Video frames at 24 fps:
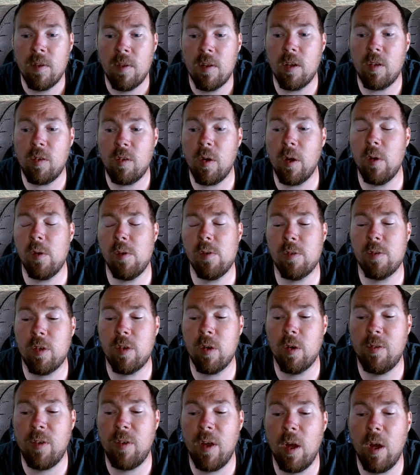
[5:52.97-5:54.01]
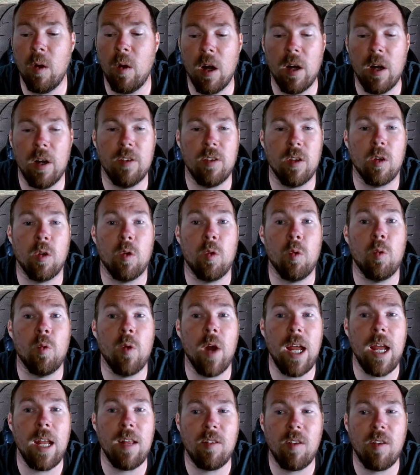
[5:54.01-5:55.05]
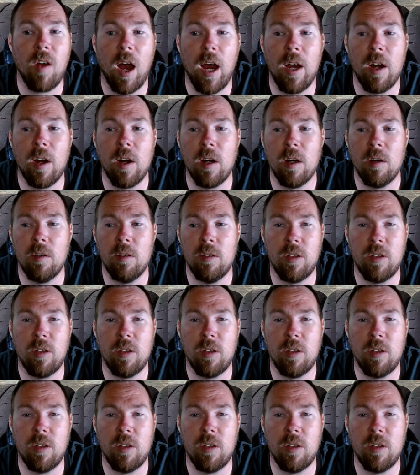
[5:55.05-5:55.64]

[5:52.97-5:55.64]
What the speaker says: The Trofeo R is a great tire.